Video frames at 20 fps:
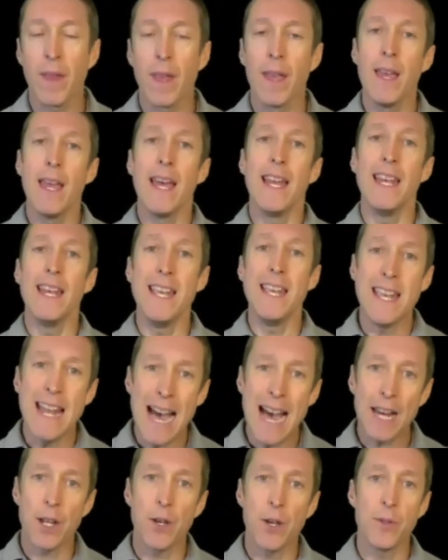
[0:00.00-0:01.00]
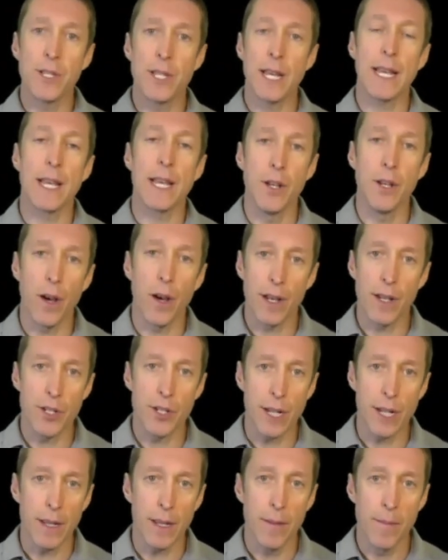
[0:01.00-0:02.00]

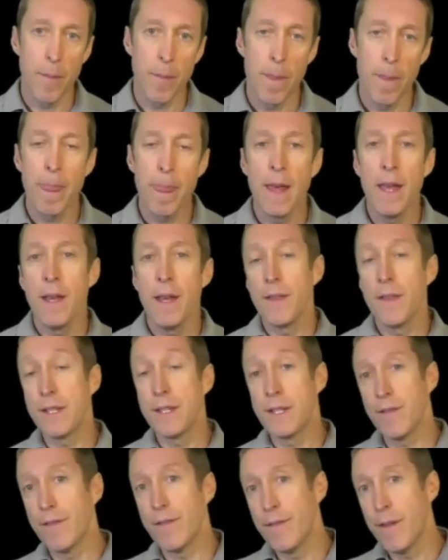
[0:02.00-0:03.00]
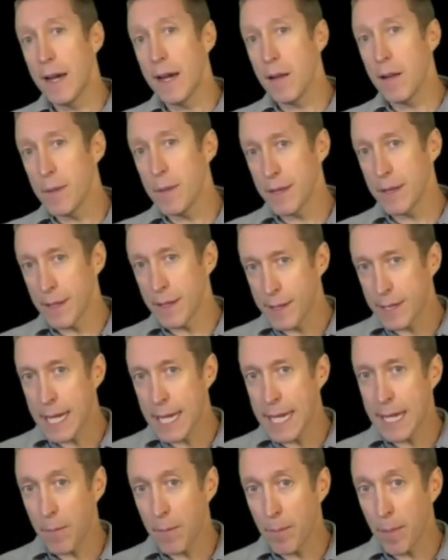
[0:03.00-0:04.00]
Nanotechnology. The development that's
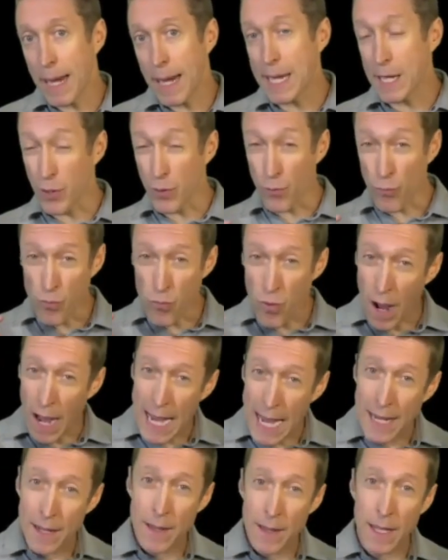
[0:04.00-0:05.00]
taking place right at the